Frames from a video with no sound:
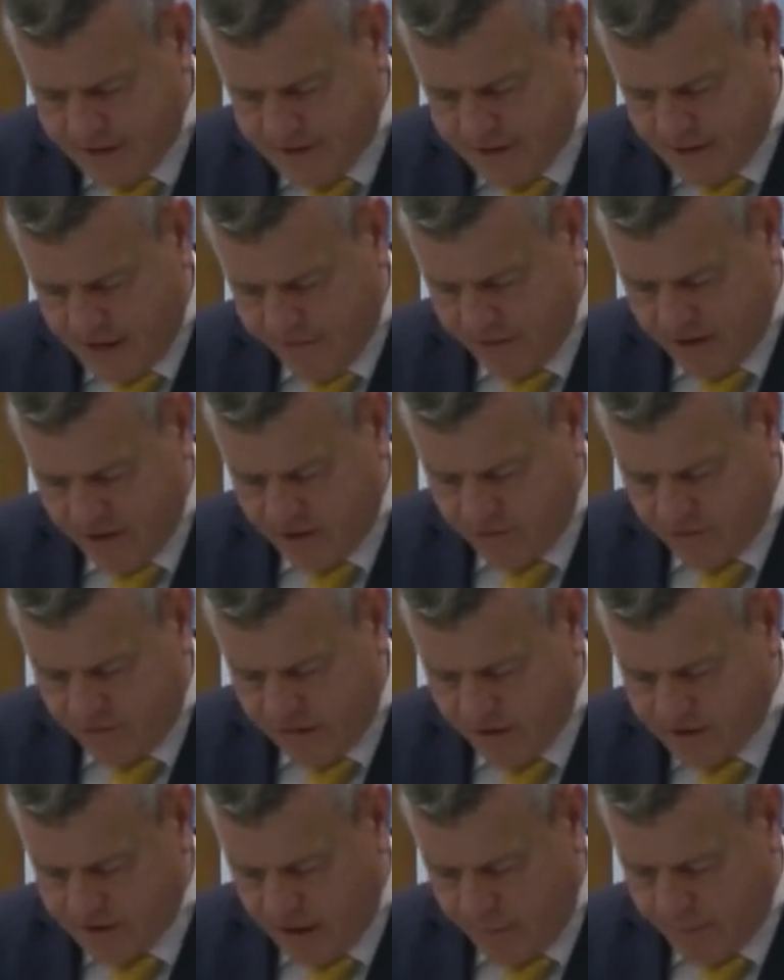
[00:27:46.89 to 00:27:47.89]
and 70s
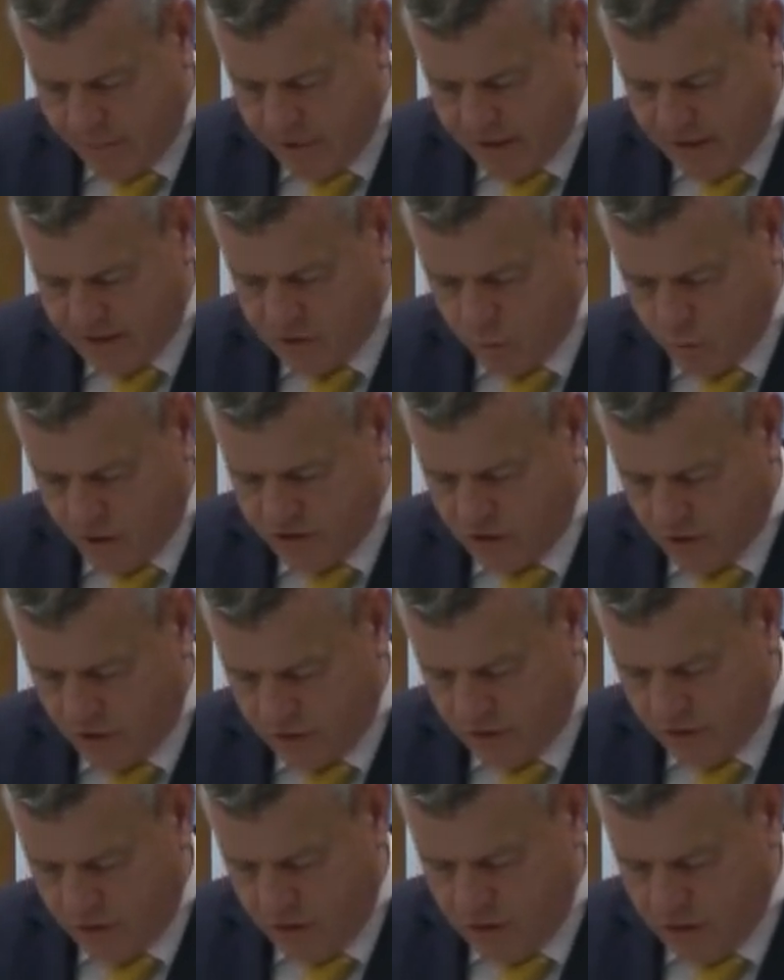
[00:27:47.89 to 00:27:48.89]
face a police witch
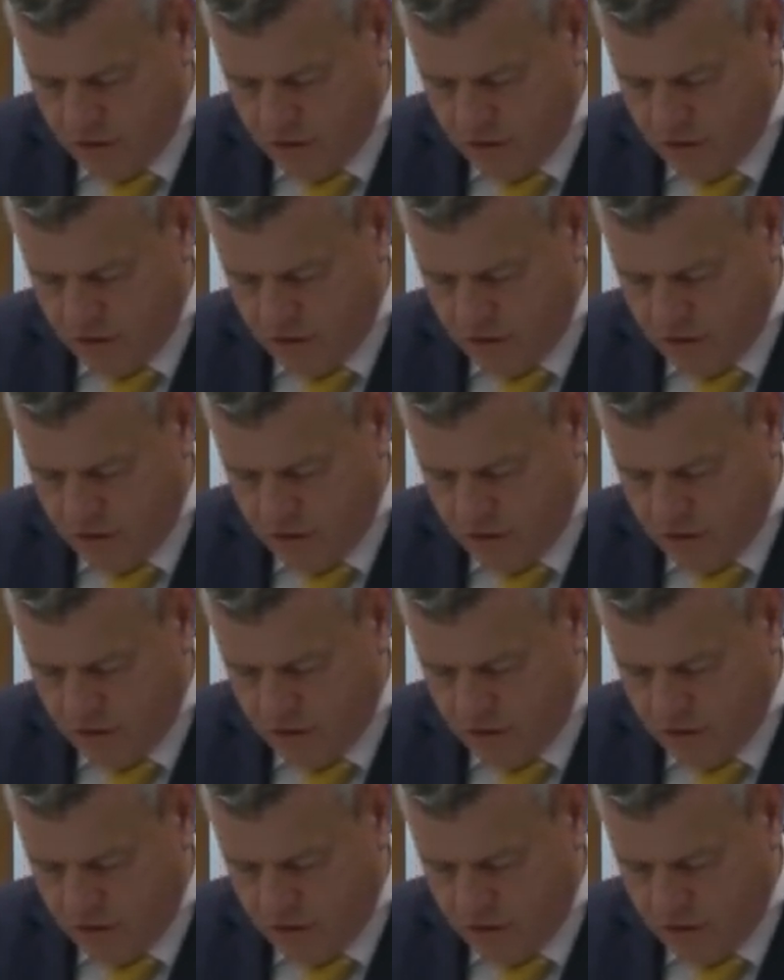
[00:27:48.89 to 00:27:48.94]
hunt